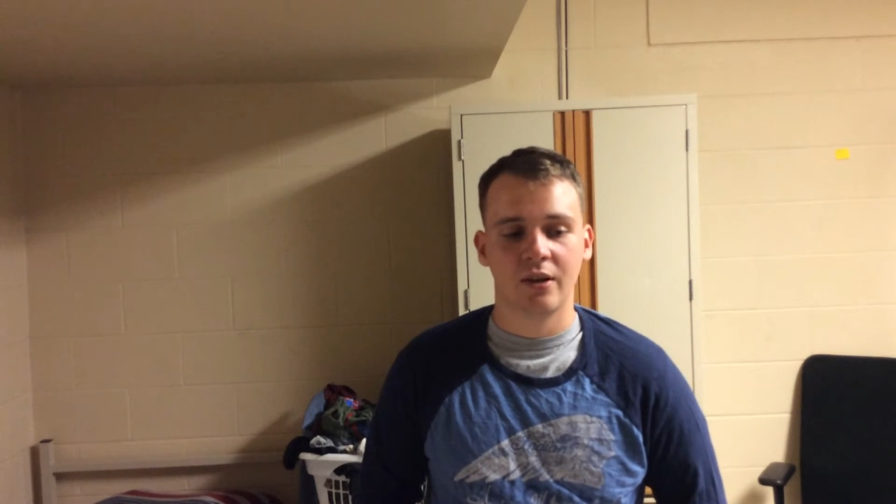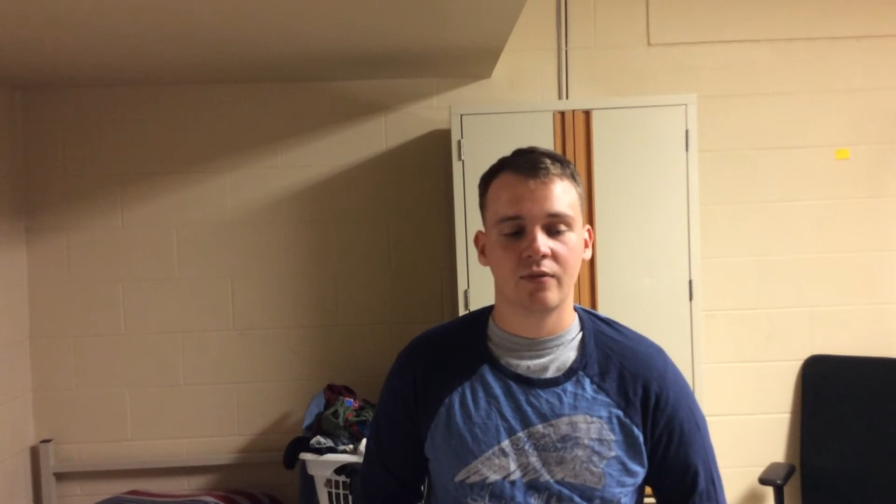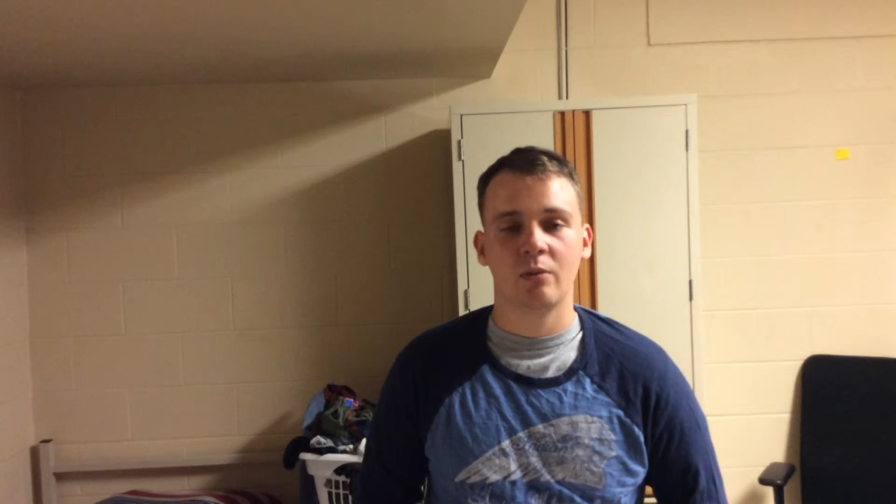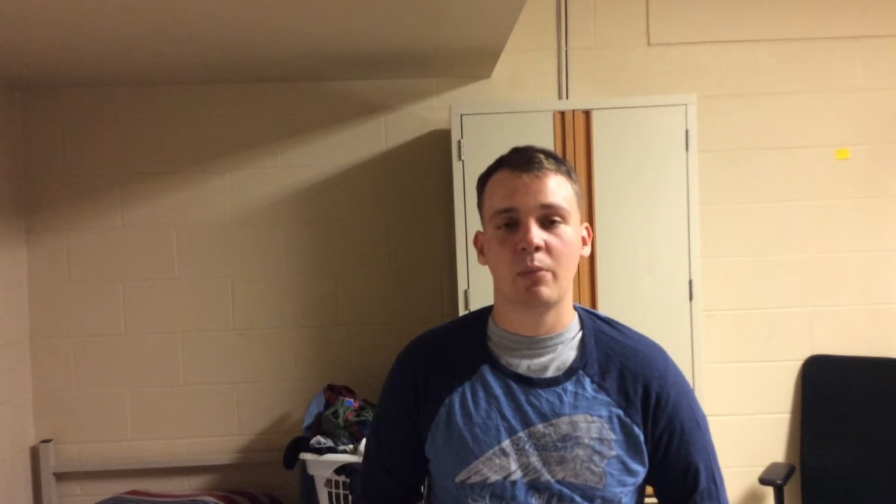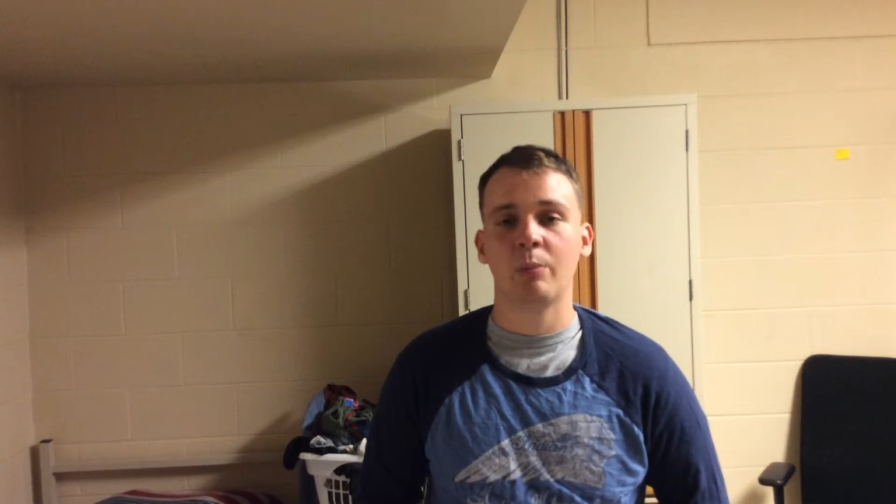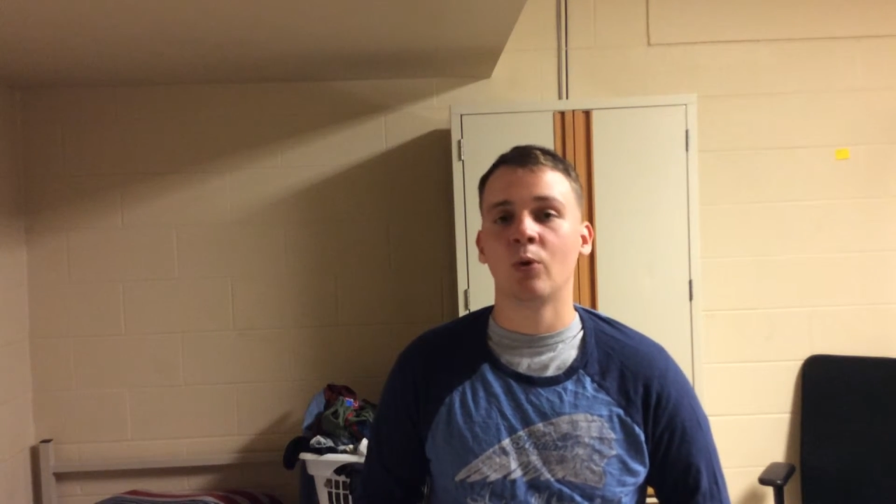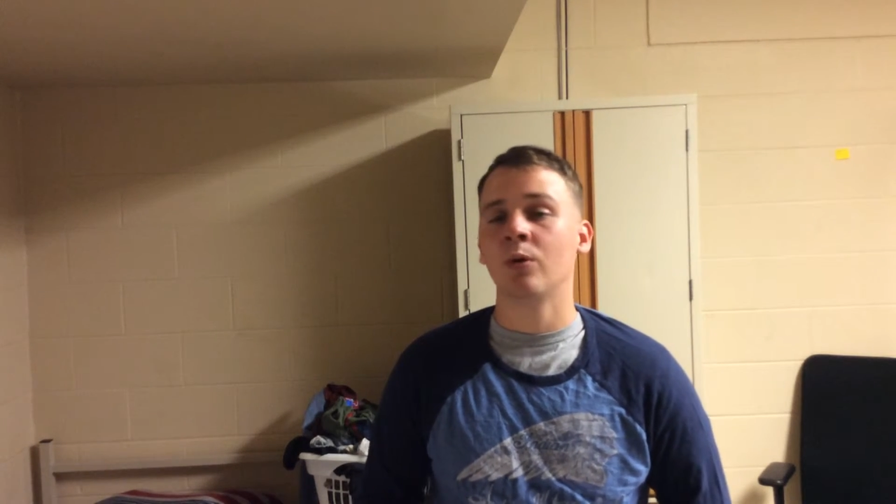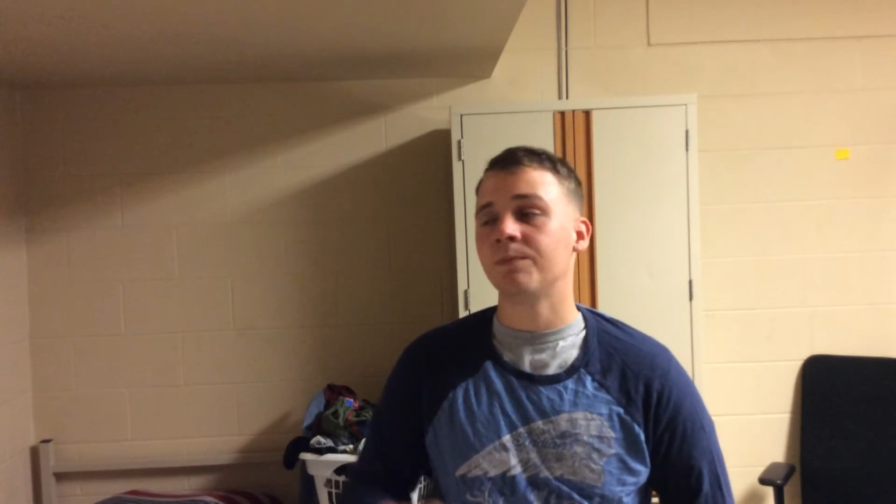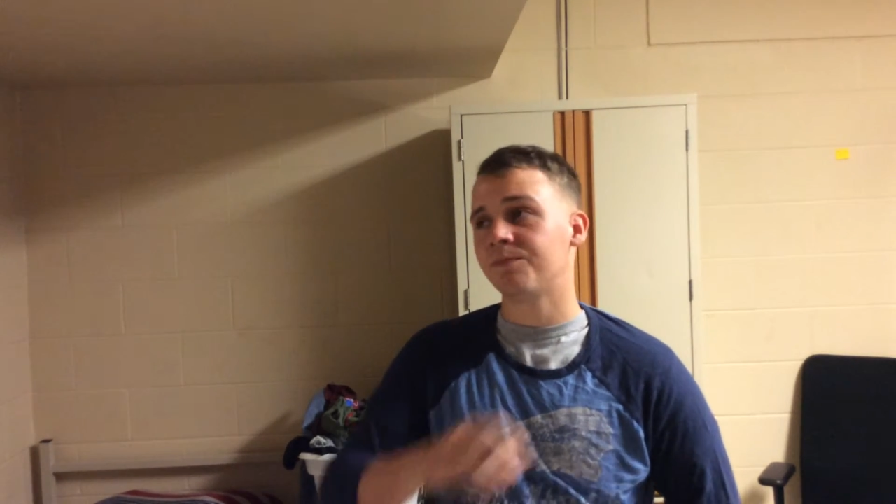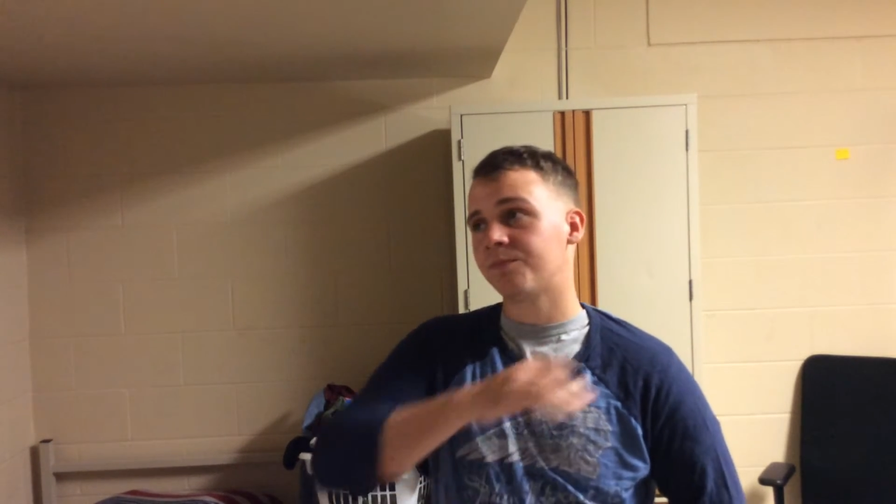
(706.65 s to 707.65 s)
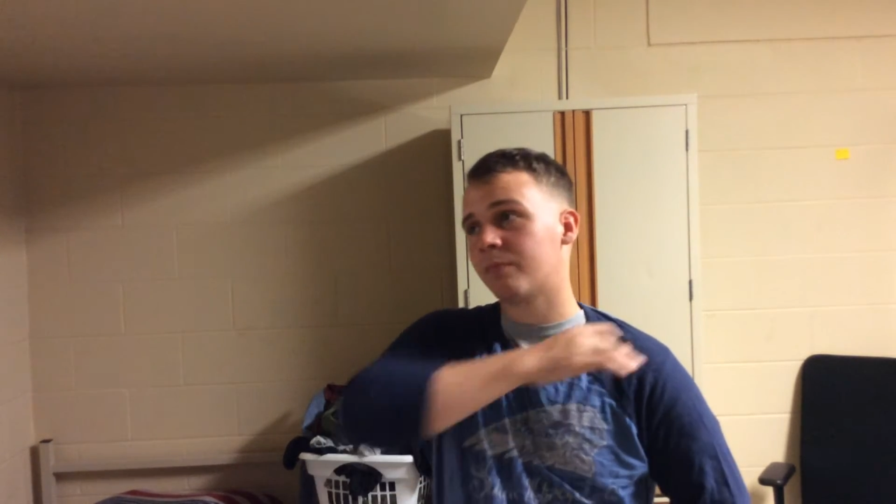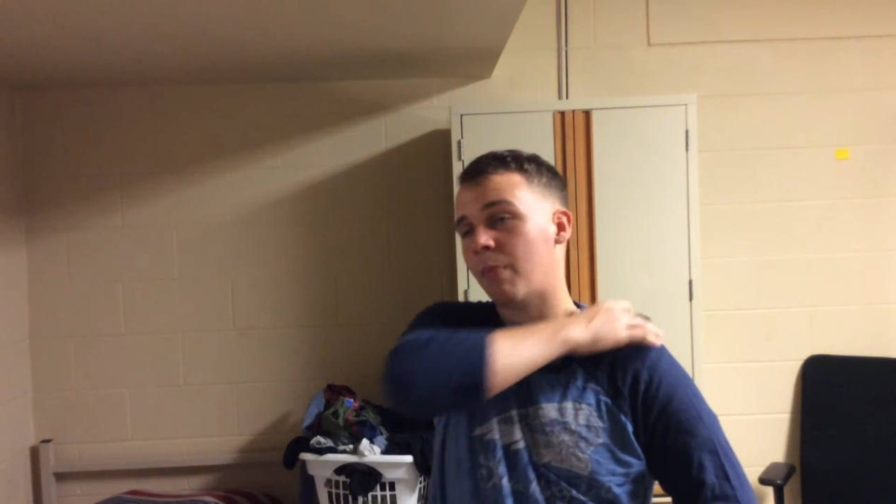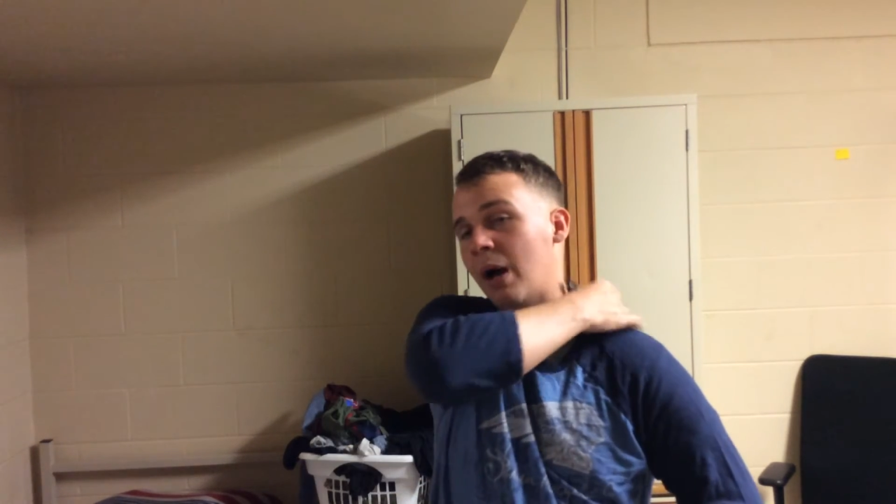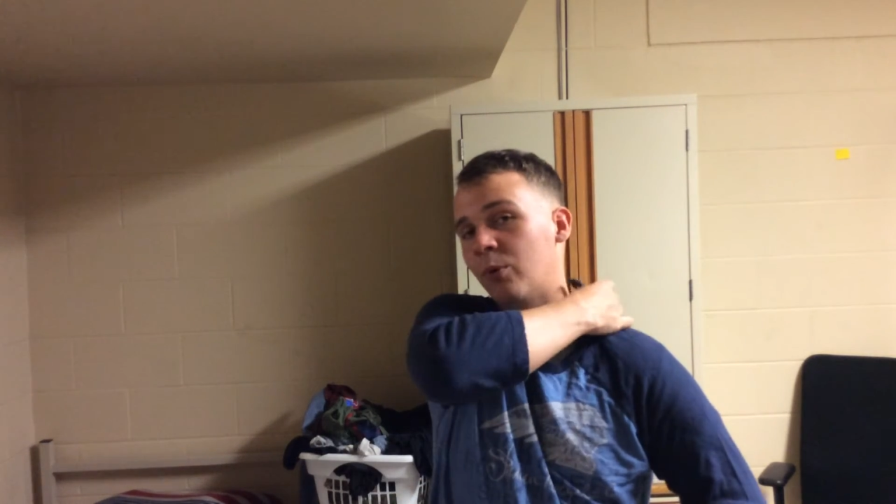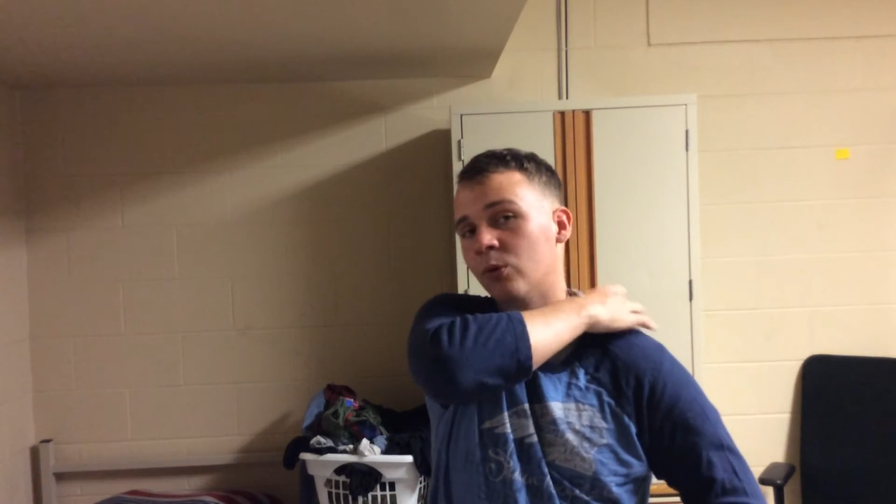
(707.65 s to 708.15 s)
of the
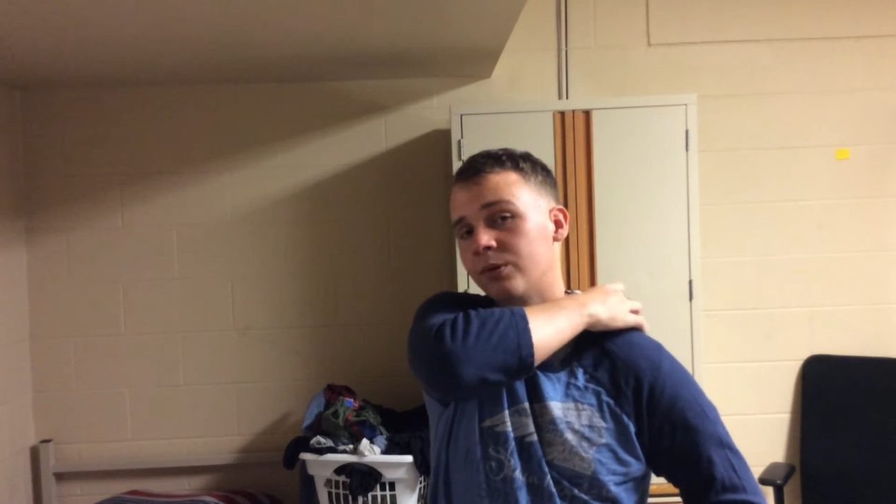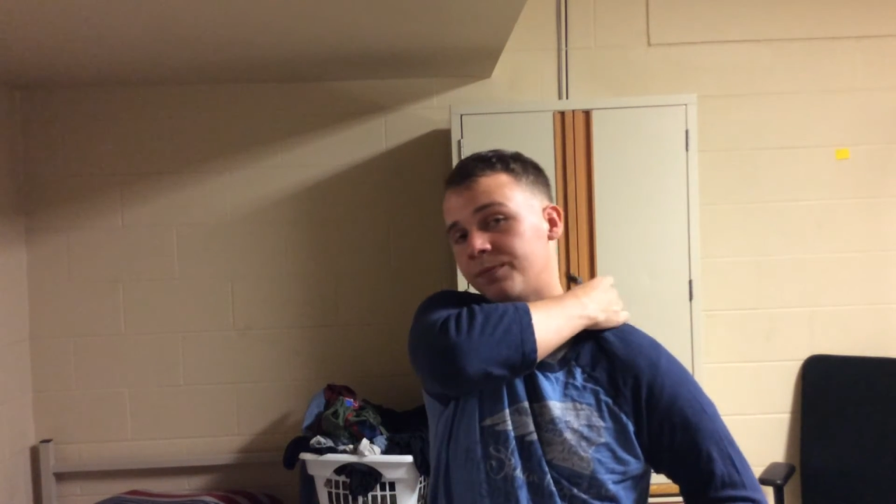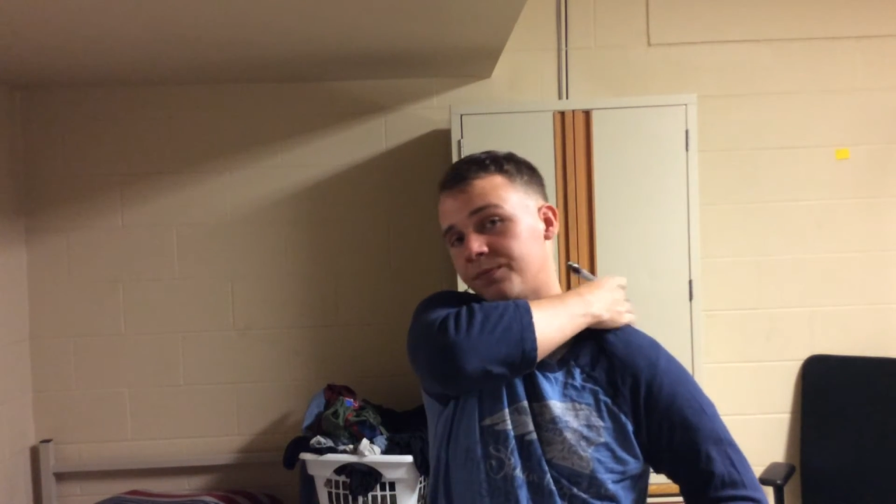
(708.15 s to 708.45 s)
Bible,